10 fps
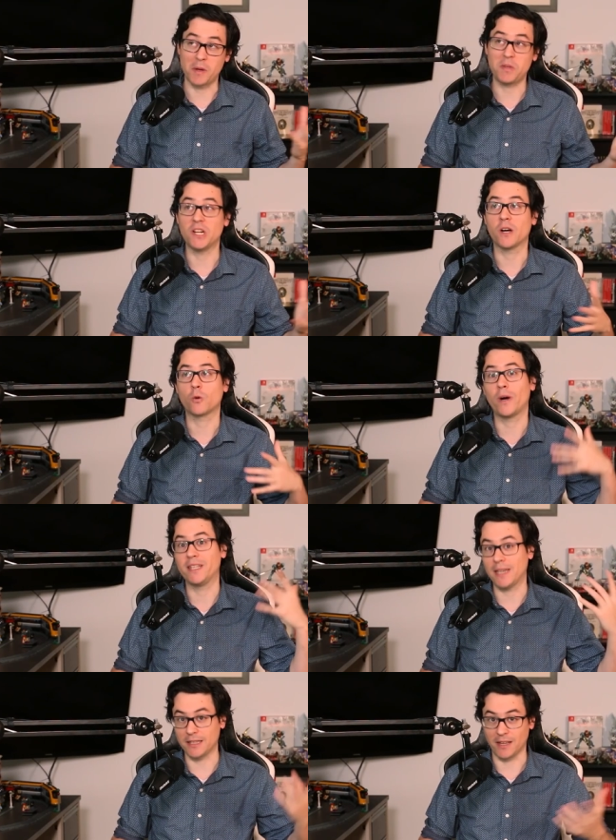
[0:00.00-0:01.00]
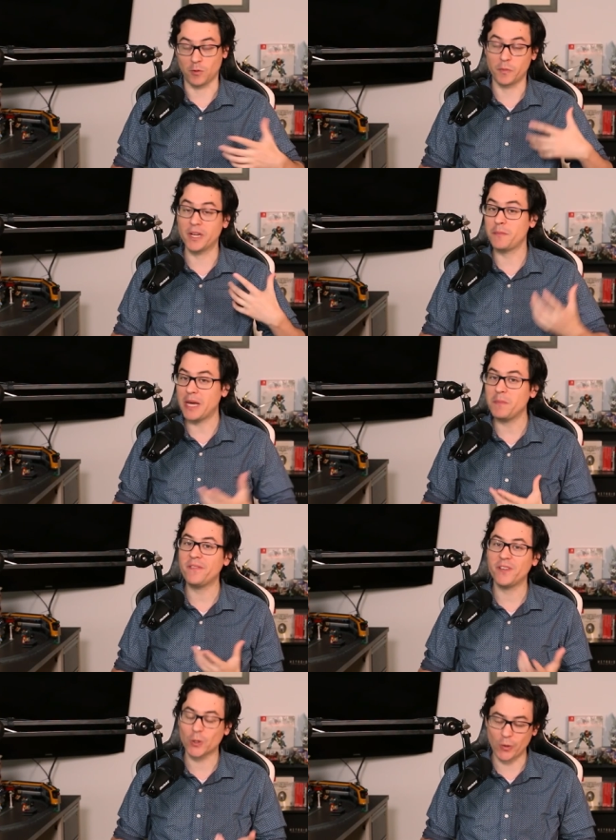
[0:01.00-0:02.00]
maybe not quite that level, but it made me
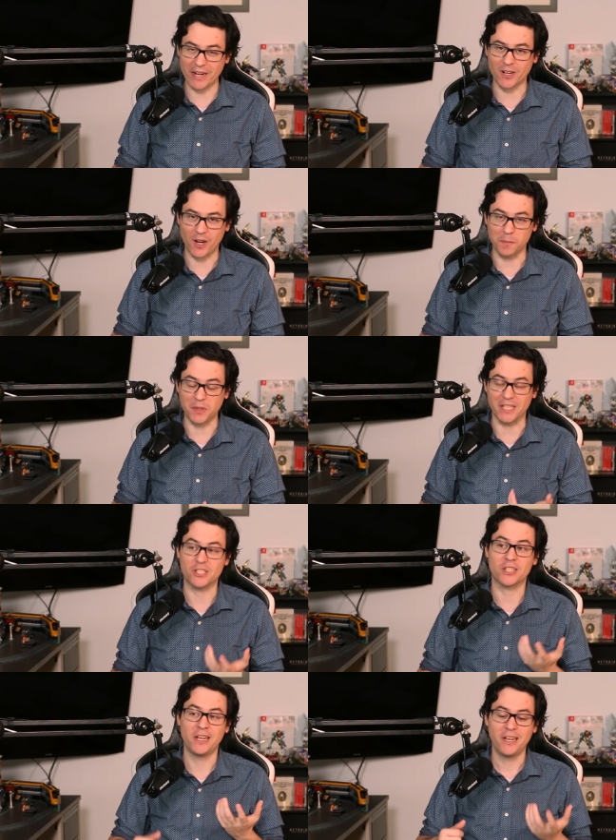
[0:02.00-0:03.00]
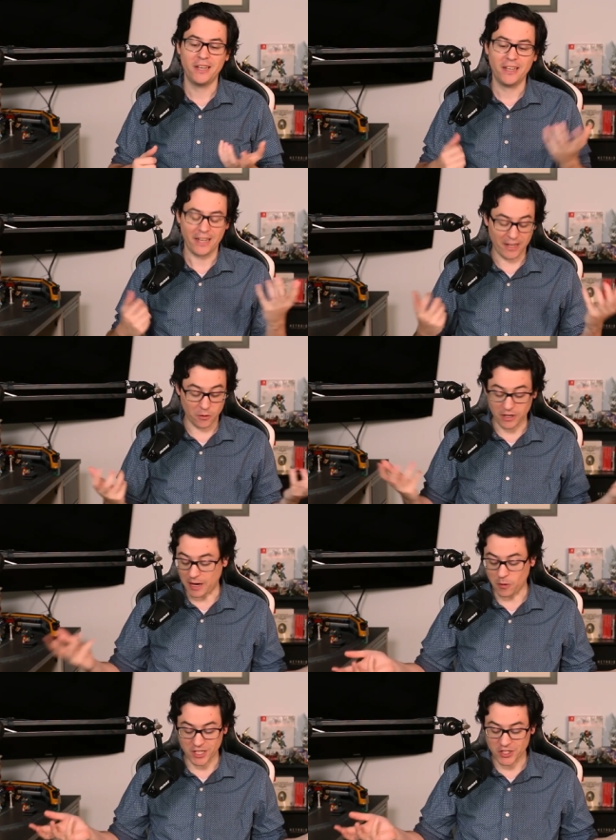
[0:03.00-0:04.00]
feel quite accomplished. And
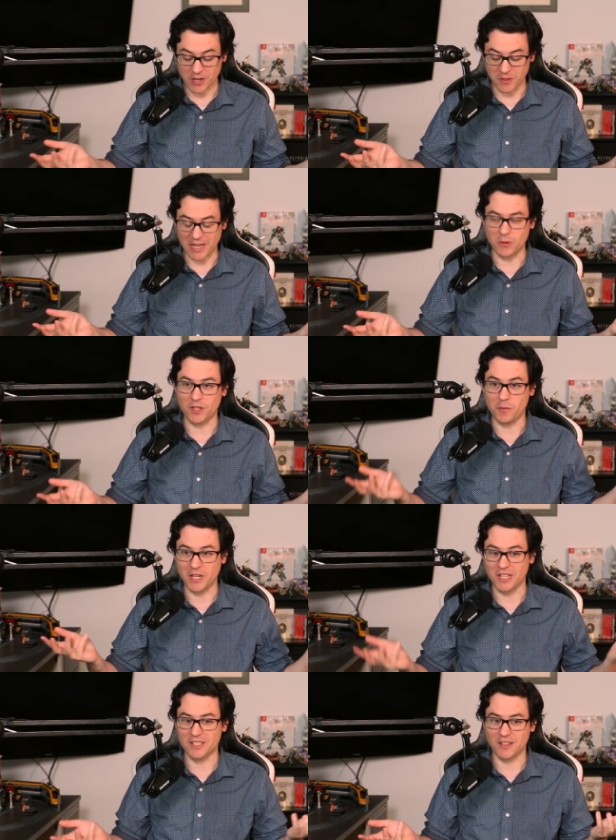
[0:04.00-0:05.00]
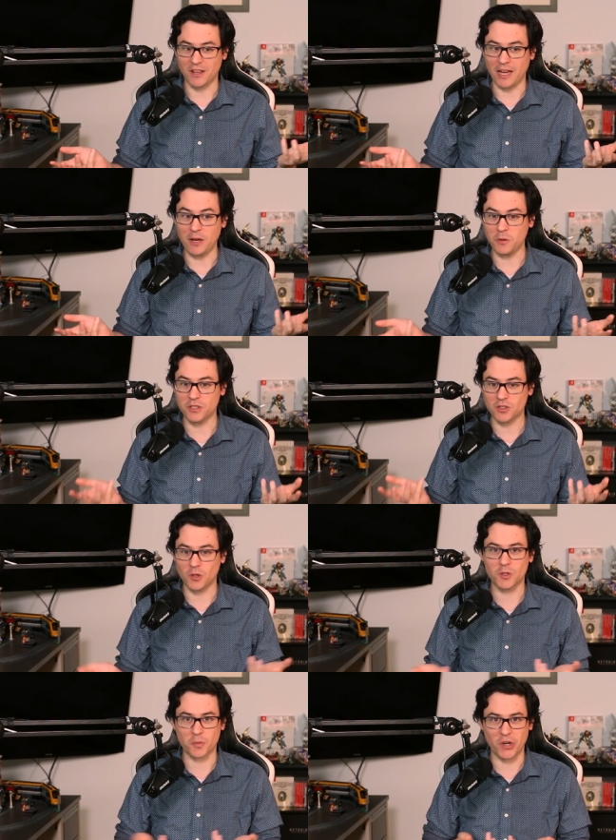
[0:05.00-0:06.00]
I want to share with that with you because I was
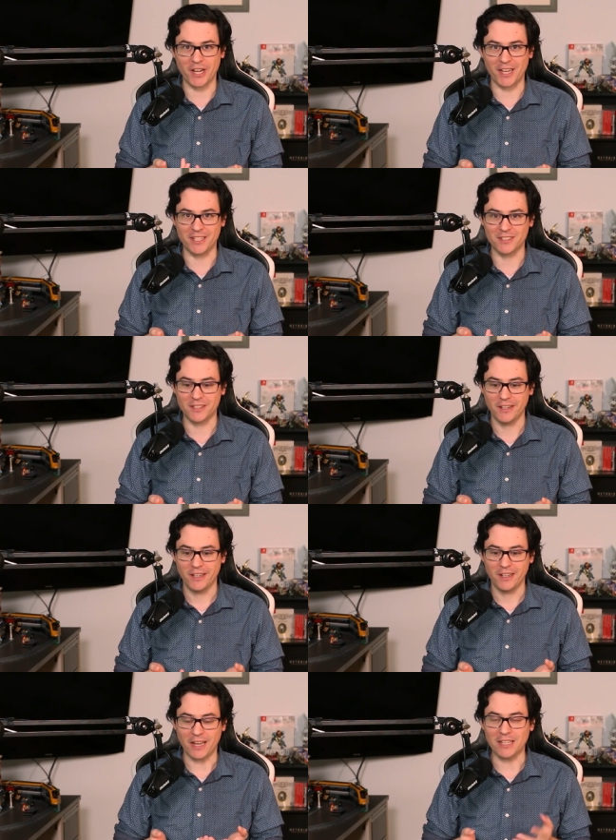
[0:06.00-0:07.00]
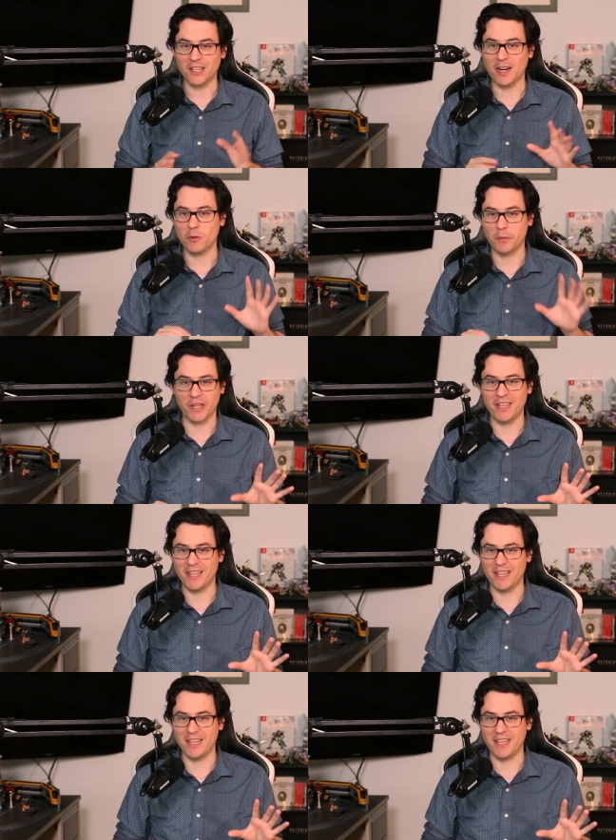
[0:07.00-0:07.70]
so surprised. I thought I would play